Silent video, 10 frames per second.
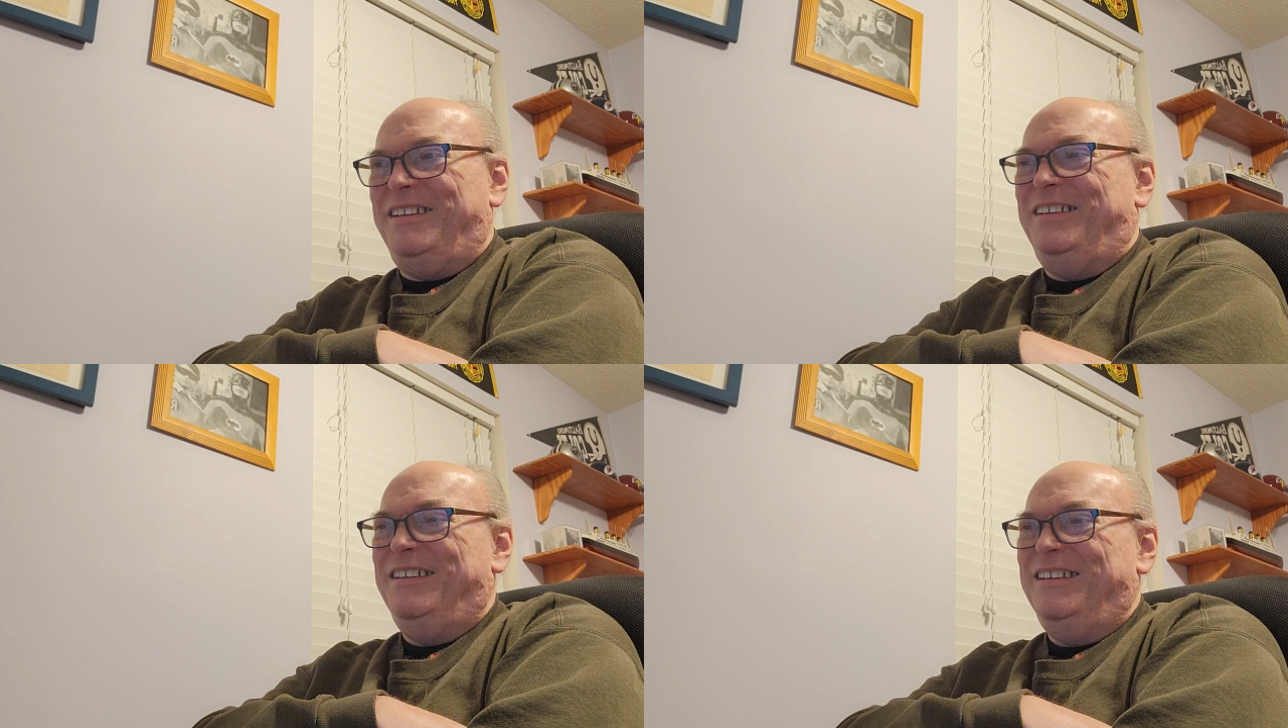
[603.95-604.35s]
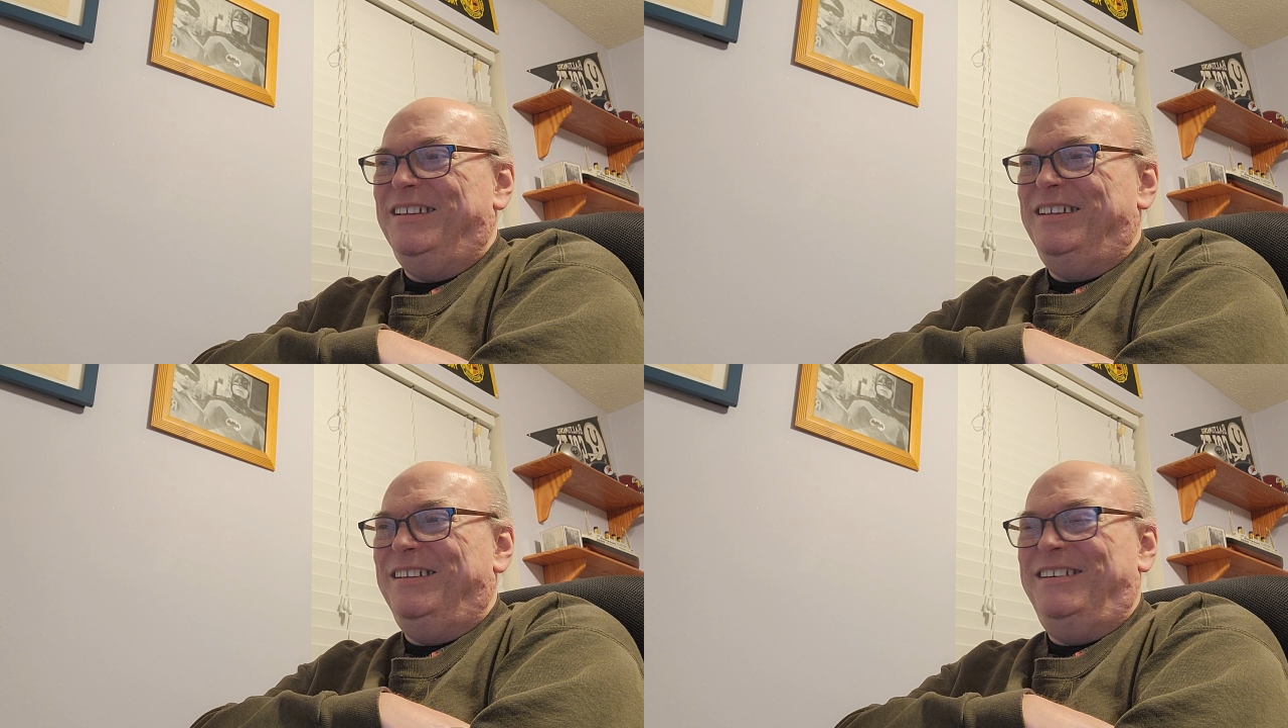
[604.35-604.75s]
And
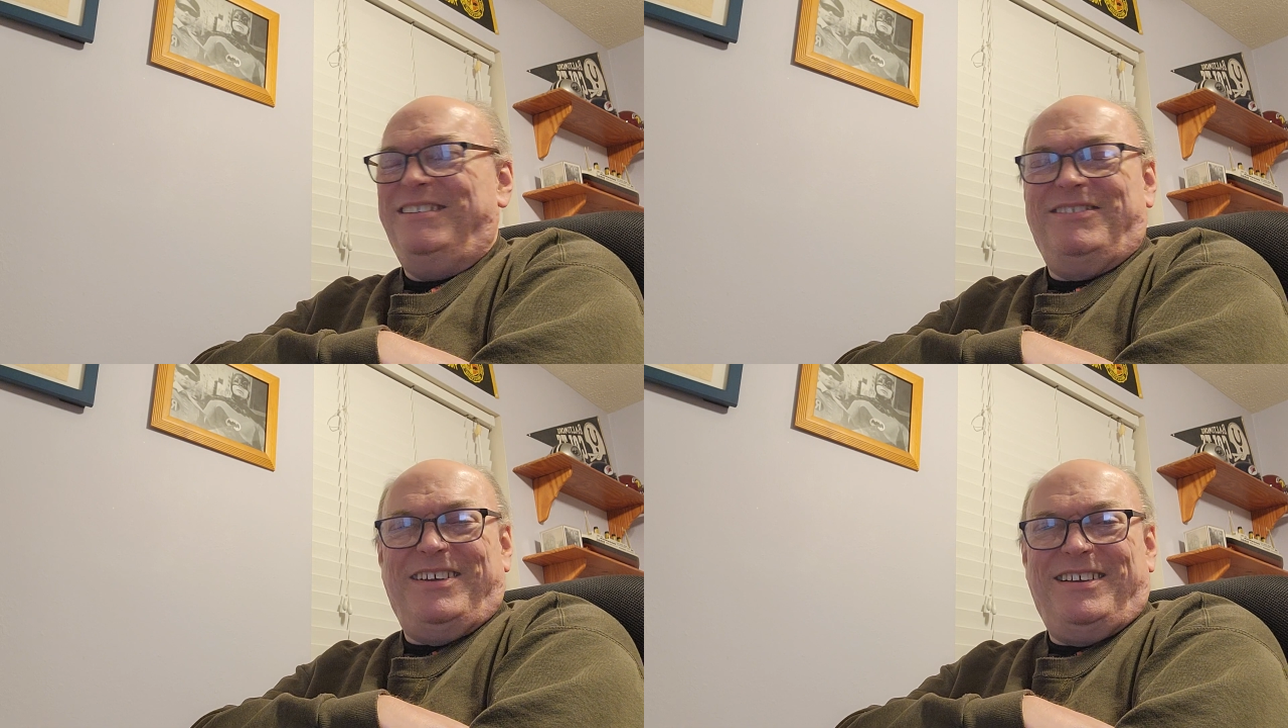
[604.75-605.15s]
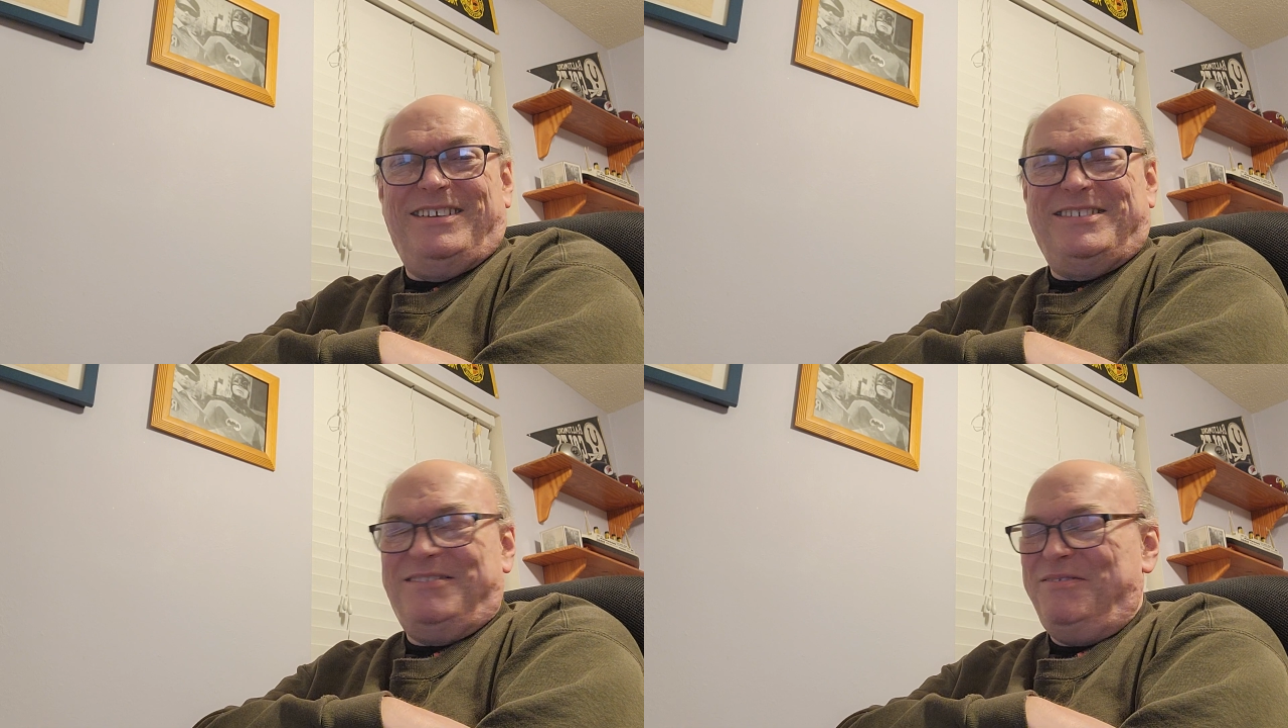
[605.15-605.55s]
oh
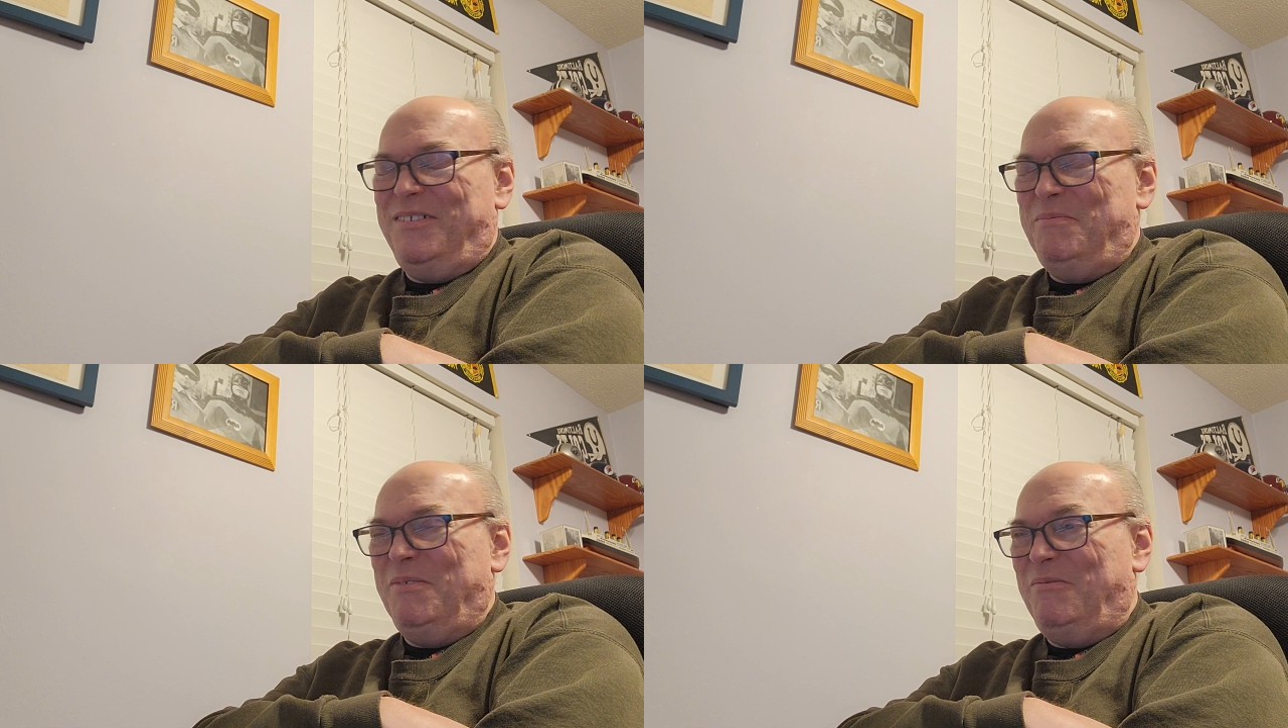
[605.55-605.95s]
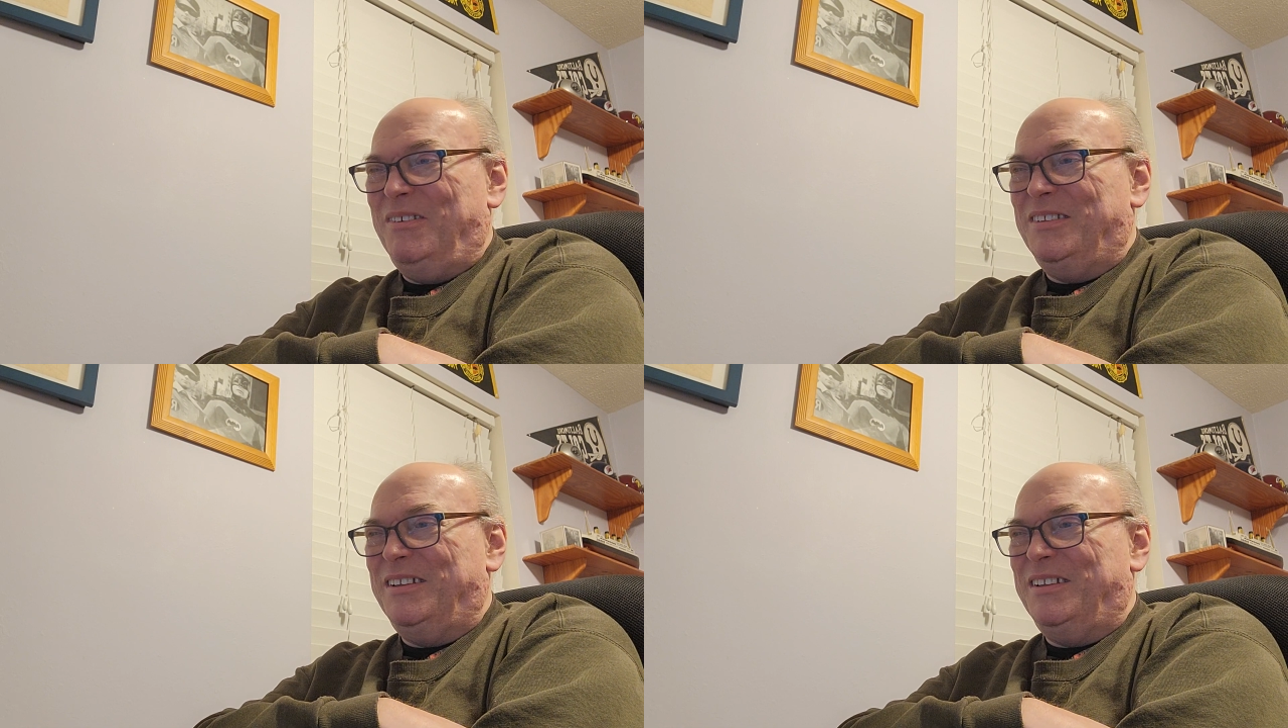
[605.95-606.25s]
gosh, I remember one.